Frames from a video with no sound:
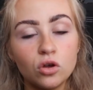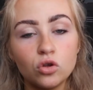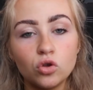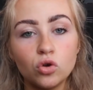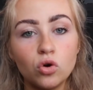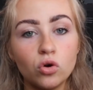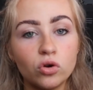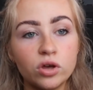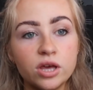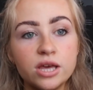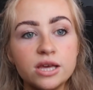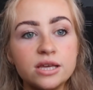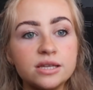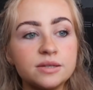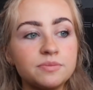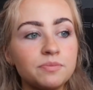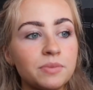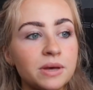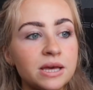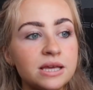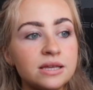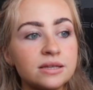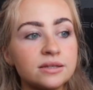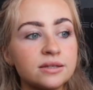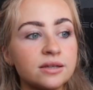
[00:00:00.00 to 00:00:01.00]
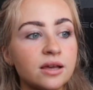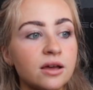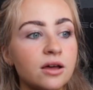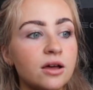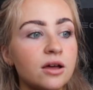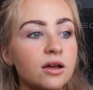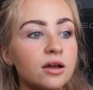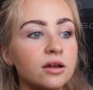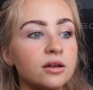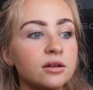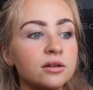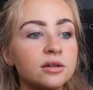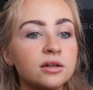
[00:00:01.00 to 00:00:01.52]
cookies,
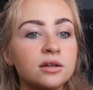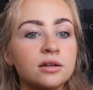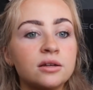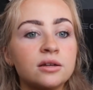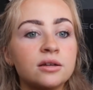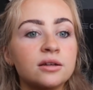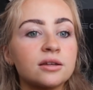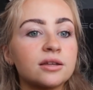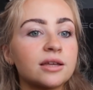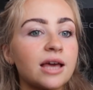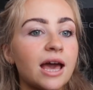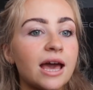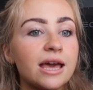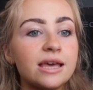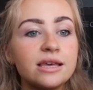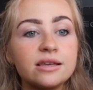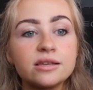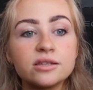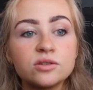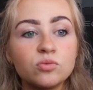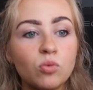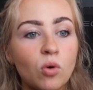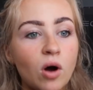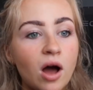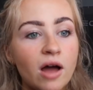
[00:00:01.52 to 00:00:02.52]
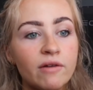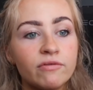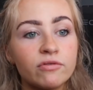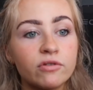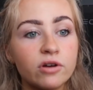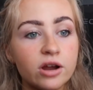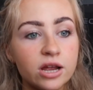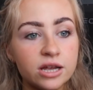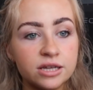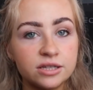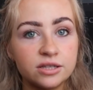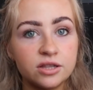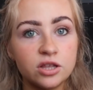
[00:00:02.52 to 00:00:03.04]
pizza, cakes, whatever
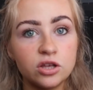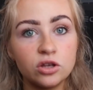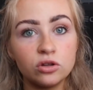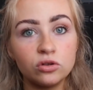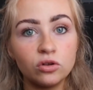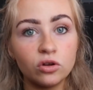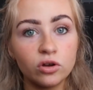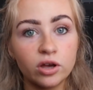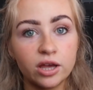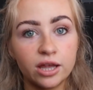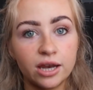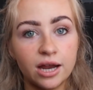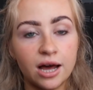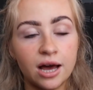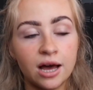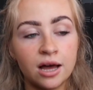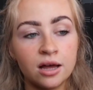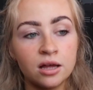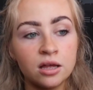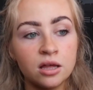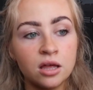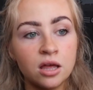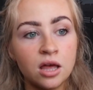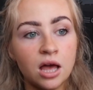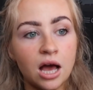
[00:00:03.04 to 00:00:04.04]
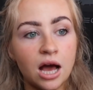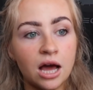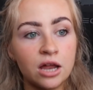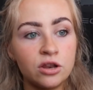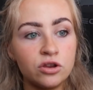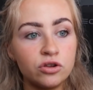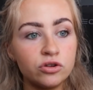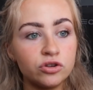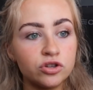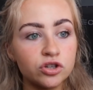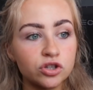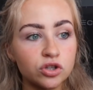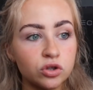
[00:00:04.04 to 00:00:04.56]
it is that you're looking at, and
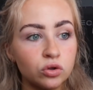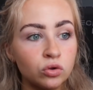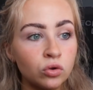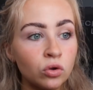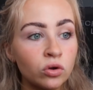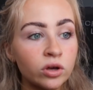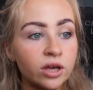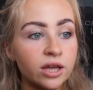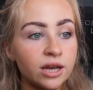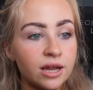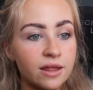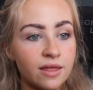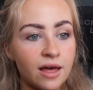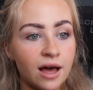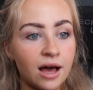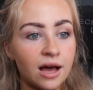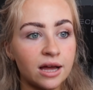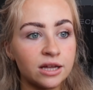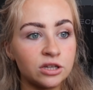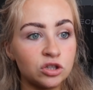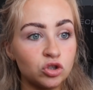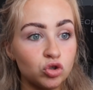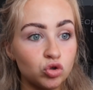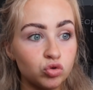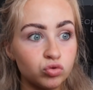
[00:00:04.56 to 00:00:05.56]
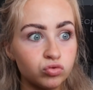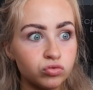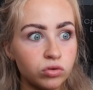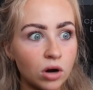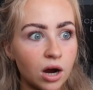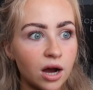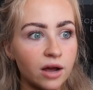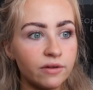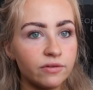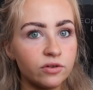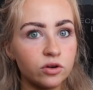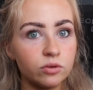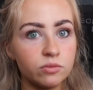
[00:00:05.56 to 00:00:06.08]
you're just looking at that and
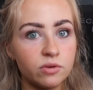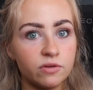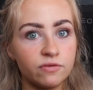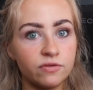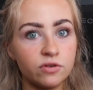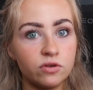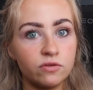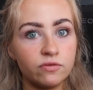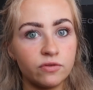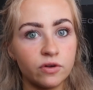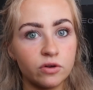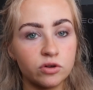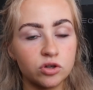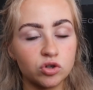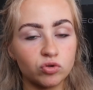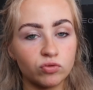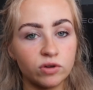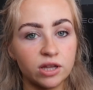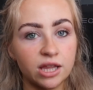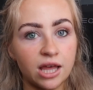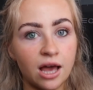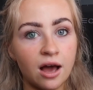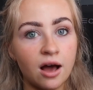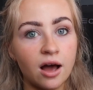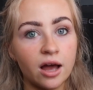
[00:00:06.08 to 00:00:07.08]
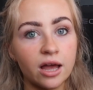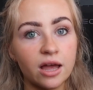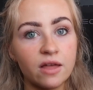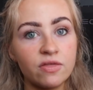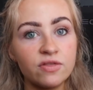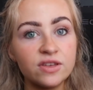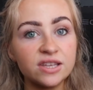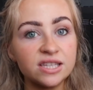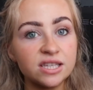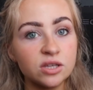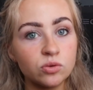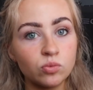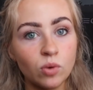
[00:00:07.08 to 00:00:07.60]
driving up your food focus really high. And
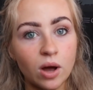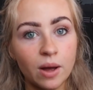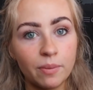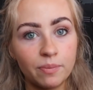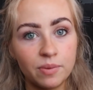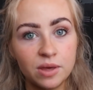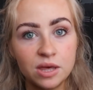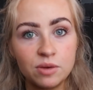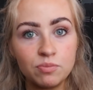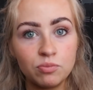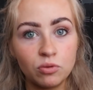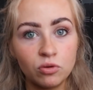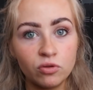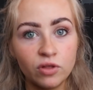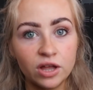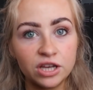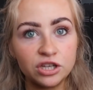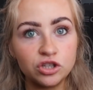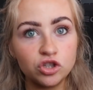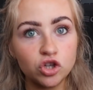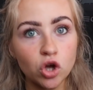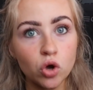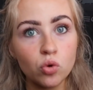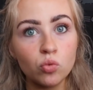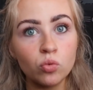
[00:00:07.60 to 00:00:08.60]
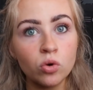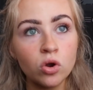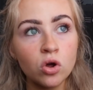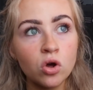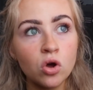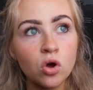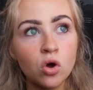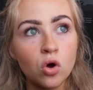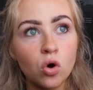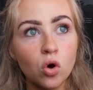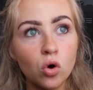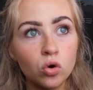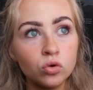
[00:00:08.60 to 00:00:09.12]
this is where people then don't
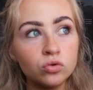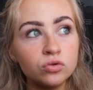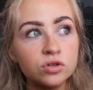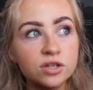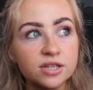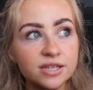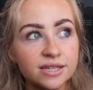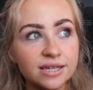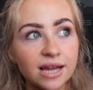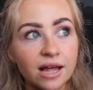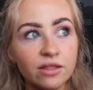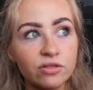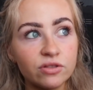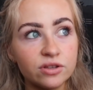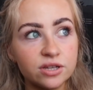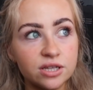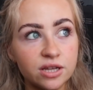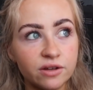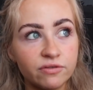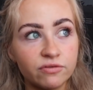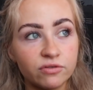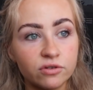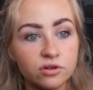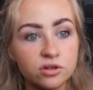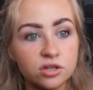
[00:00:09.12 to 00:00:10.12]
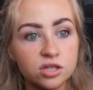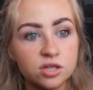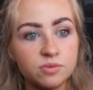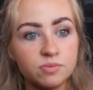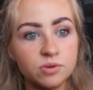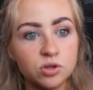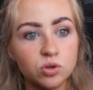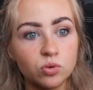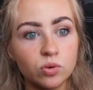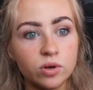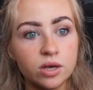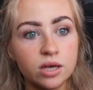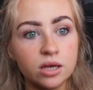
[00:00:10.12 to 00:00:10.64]
understand the difference
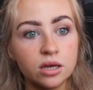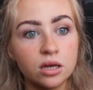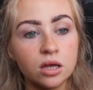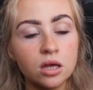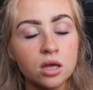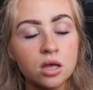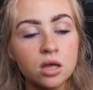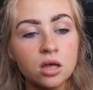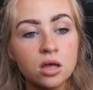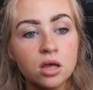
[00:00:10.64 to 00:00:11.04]
between